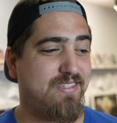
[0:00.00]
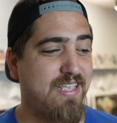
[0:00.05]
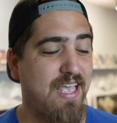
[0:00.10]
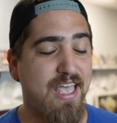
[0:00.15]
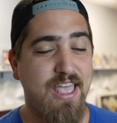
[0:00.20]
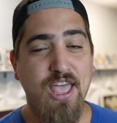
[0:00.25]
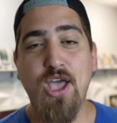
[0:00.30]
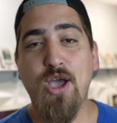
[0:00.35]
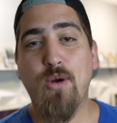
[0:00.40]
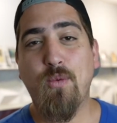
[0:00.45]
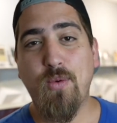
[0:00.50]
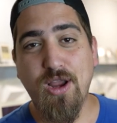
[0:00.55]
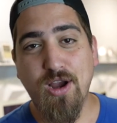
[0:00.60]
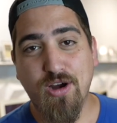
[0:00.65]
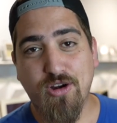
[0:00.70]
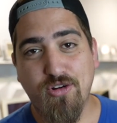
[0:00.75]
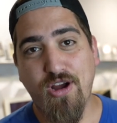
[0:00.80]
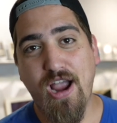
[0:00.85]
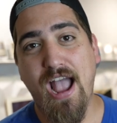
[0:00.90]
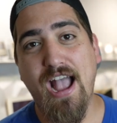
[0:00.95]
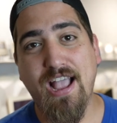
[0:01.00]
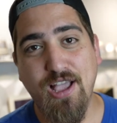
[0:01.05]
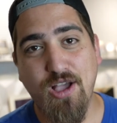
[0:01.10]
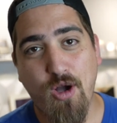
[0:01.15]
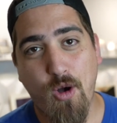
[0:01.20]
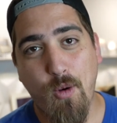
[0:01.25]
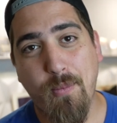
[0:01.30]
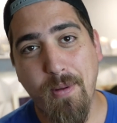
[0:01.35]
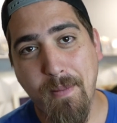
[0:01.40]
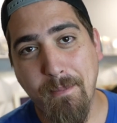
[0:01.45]
set, we are cracking
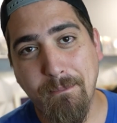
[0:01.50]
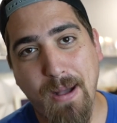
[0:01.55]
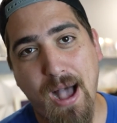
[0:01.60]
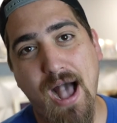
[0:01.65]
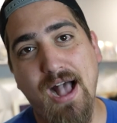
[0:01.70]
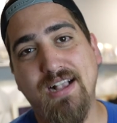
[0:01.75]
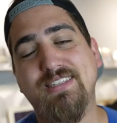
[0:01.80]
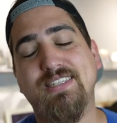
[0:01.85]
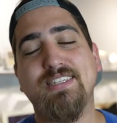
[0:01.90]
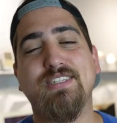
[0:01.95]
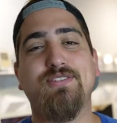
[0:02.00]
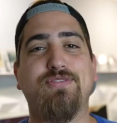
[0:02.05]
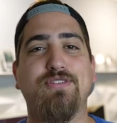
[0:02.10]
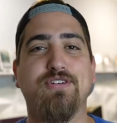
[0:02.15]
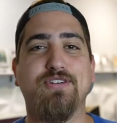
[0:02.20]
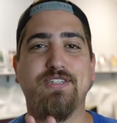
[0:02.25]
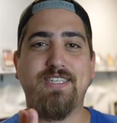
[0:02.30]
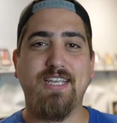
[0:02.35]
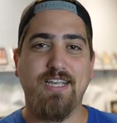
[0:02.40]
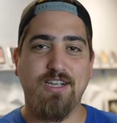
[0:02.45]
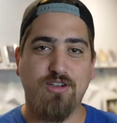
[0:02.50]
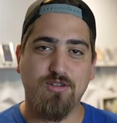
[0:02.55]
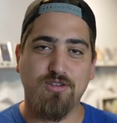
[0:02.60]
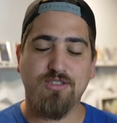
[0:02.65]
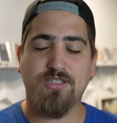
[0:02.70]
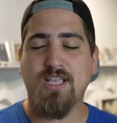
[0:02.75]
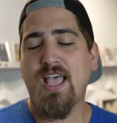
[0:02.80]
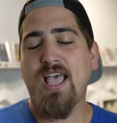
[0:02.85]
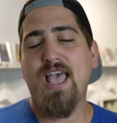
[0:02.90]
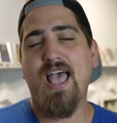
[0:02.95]
open boxes for
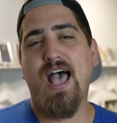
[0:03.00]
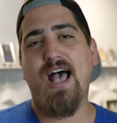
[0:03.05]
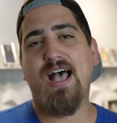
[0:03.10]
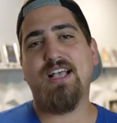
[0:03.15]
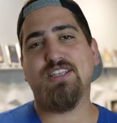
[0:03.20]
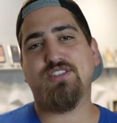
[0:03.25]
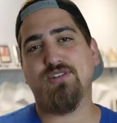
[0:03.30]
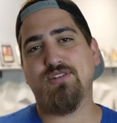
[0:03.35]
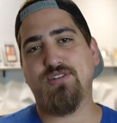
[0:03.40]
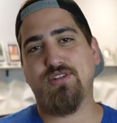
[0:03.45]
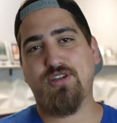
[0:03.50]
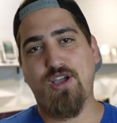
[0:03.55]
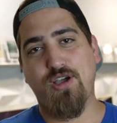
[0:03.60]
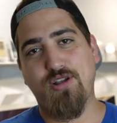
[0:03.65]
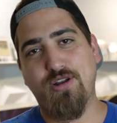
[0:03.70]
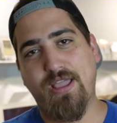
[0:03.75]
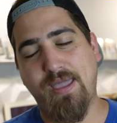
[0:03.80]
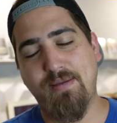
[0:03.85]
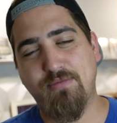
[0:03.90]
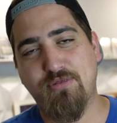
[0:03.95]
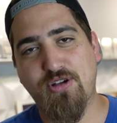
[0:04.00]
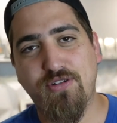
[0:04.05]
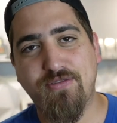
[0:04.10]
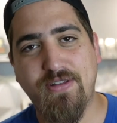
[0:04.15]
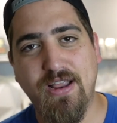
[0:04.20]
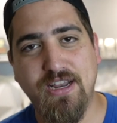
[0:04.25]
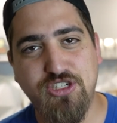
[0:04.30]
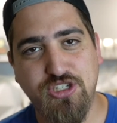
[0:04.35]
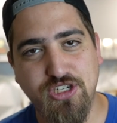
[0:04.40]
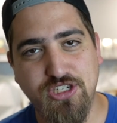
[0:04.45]
singles. So go to
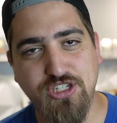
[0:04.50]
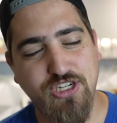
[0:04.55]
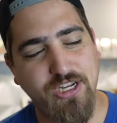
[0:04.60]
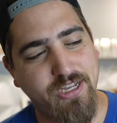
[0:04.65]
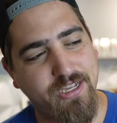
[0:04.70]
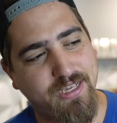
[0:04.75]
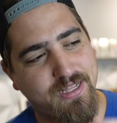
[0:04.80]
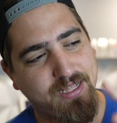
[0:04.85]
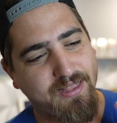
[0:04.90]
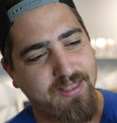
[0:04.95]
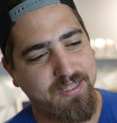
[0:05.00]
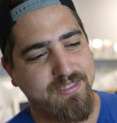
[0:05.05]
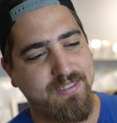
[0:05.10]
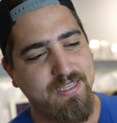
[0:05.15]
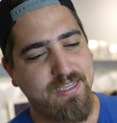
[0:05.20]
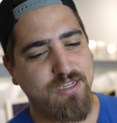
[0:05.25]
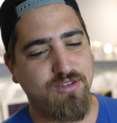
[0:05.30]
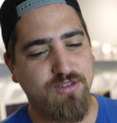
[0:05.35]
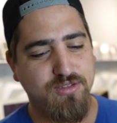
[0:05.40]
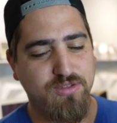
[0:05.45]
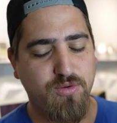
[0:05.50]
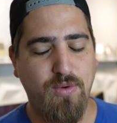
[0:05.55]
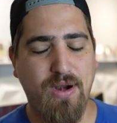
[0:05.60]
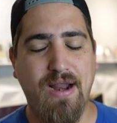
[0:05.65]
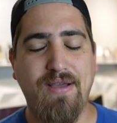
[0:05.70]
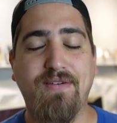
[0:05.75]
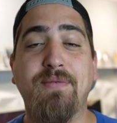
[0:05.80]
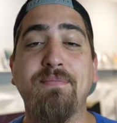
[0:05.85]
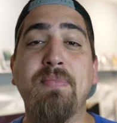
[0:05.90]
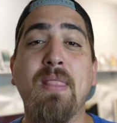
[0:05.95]
GameGrove.gg, click the singles or
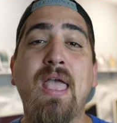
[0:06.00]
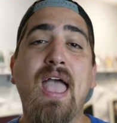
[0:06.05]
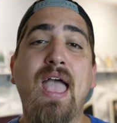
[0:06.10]
whatever.